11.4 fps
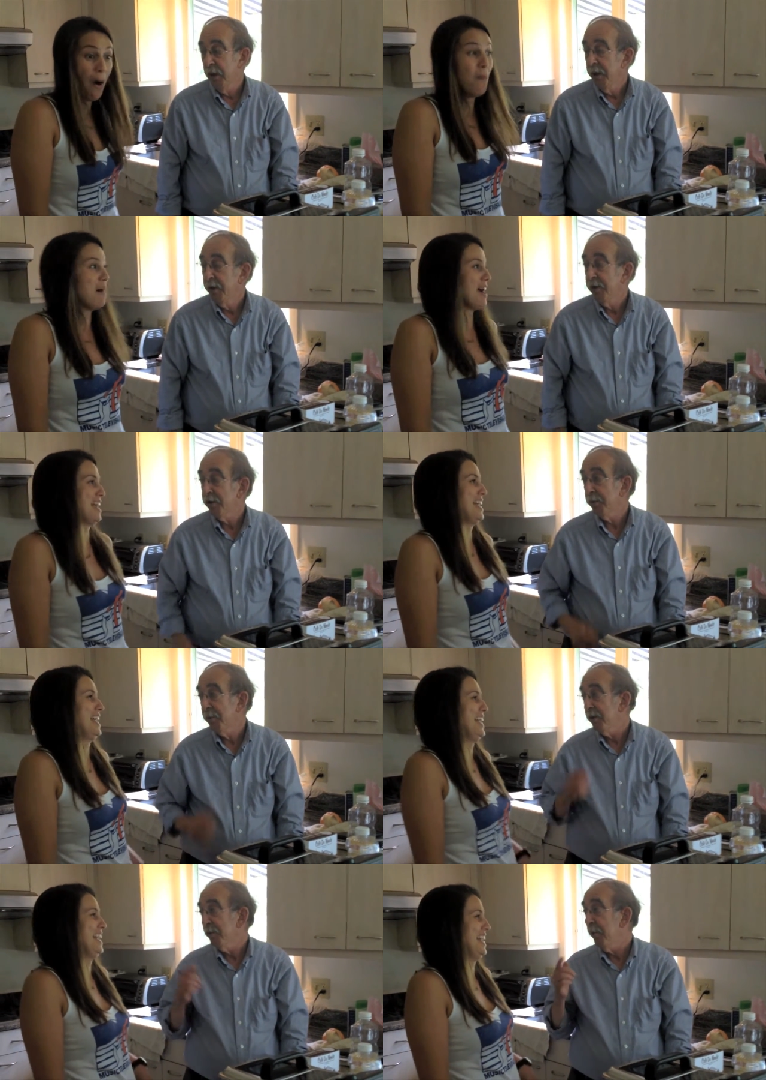Speaker 1: Oh this,
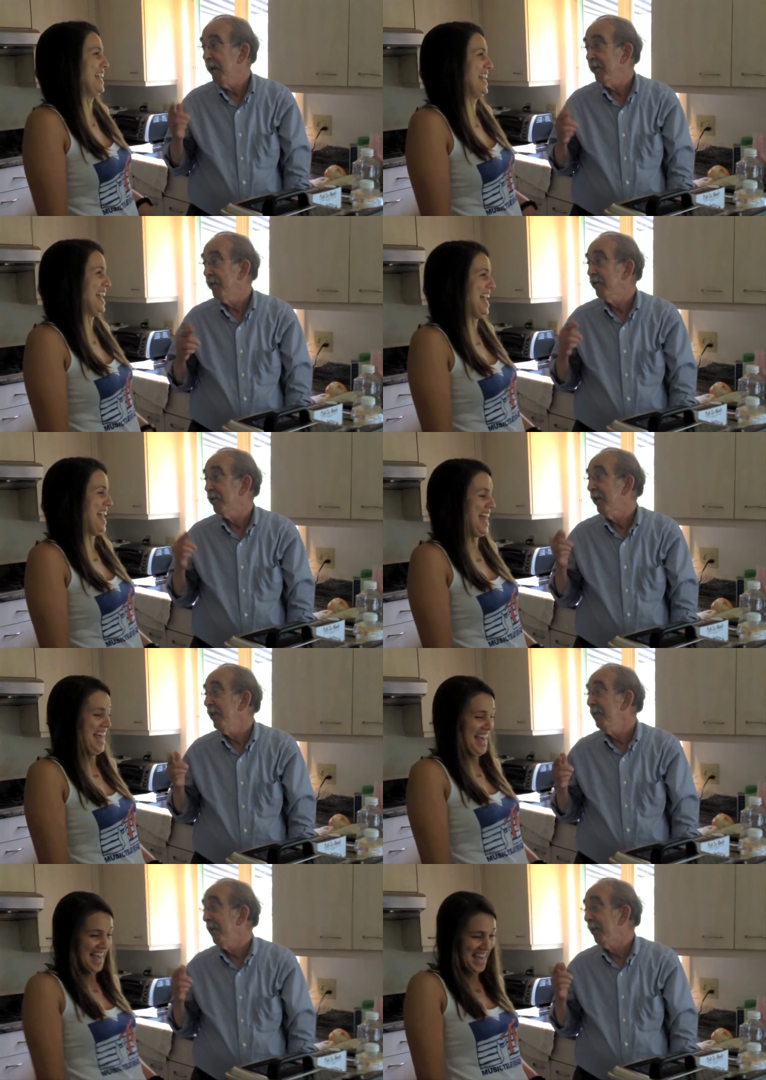this process started
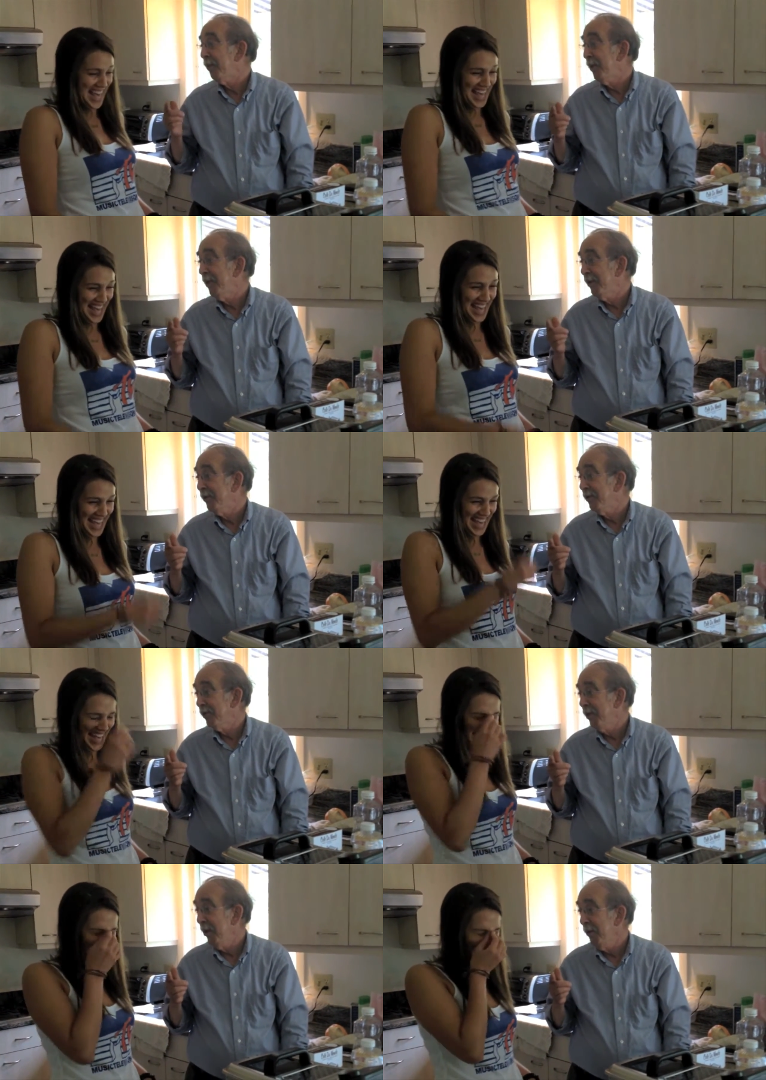about three years
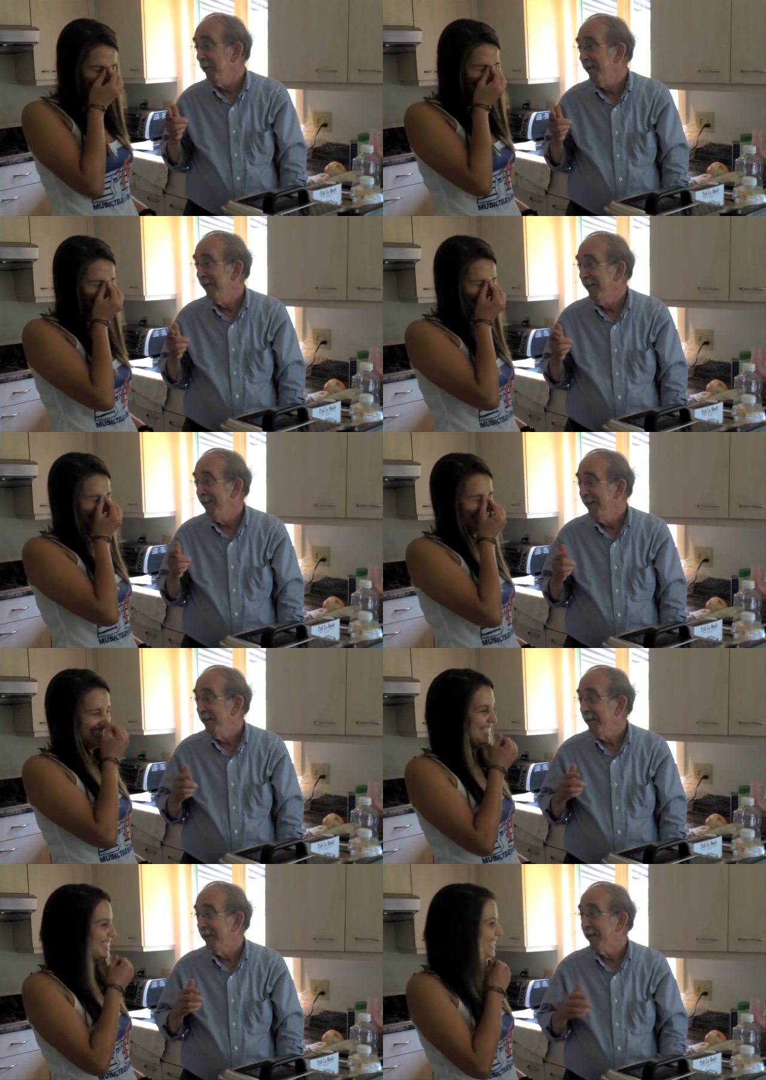ago.
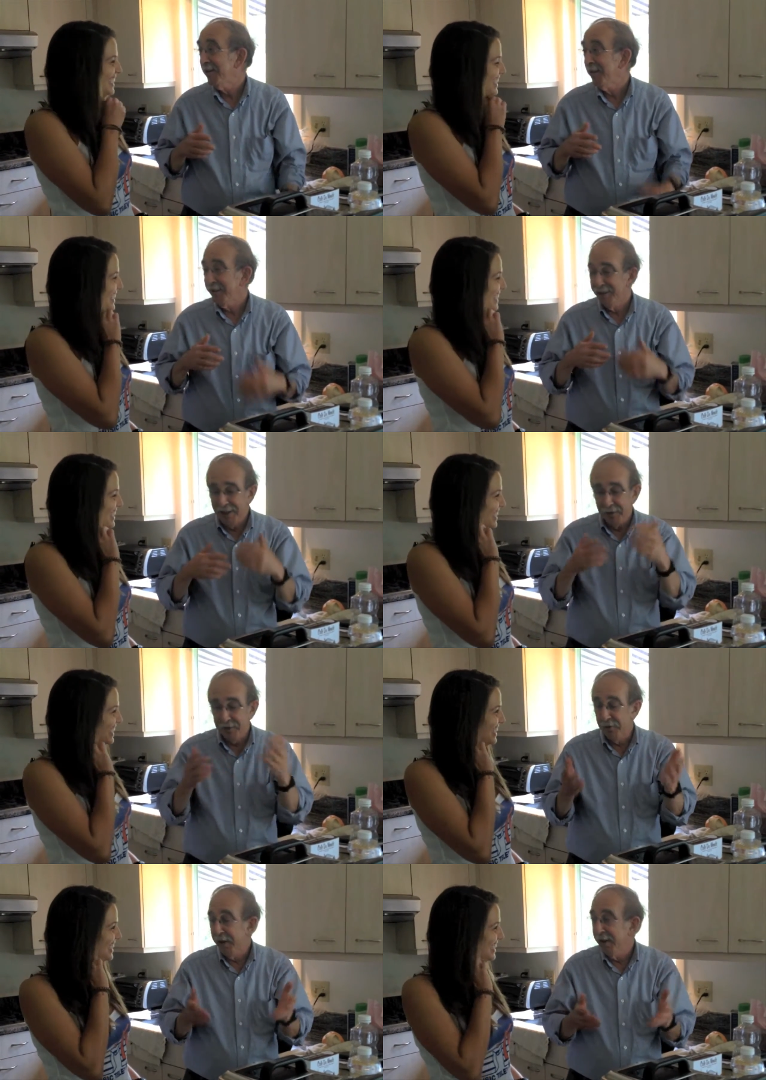And now it's
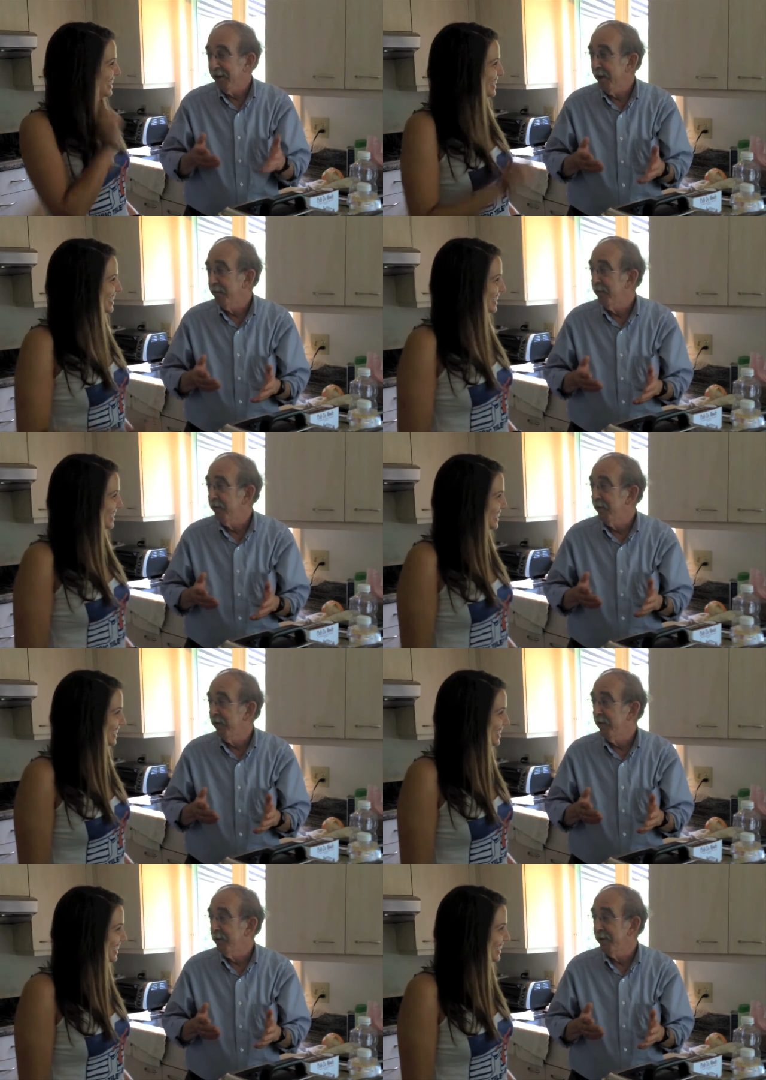finally come to
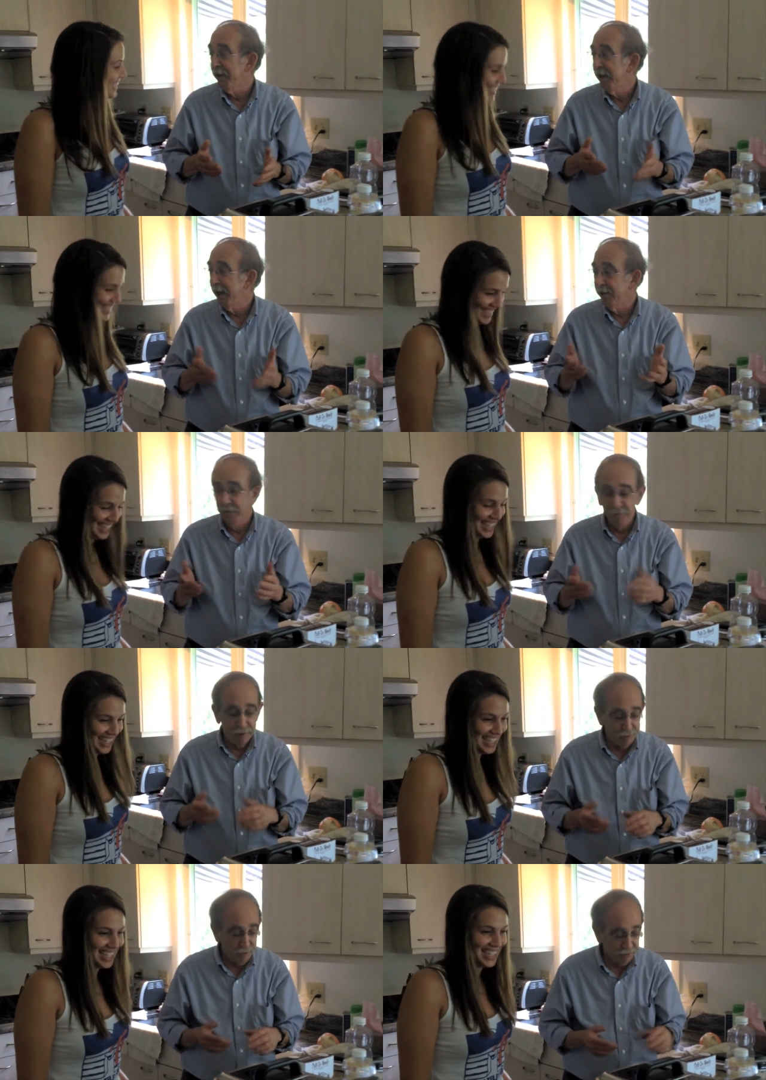fulfillment in honor of my
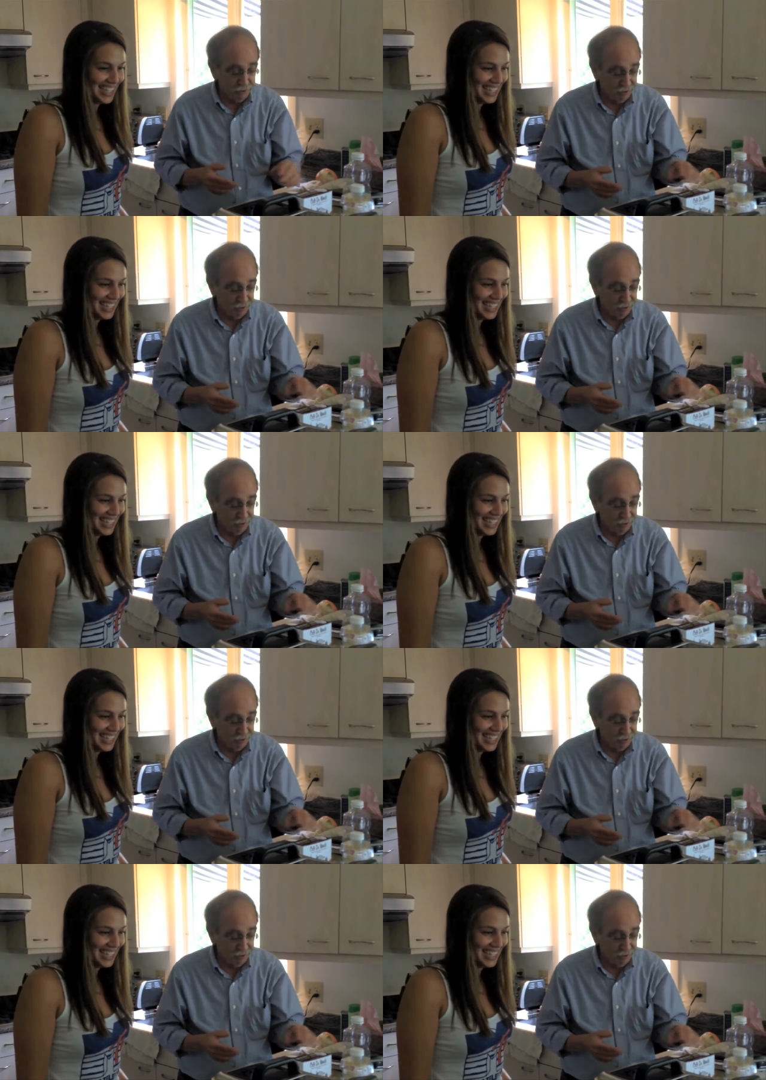birthday.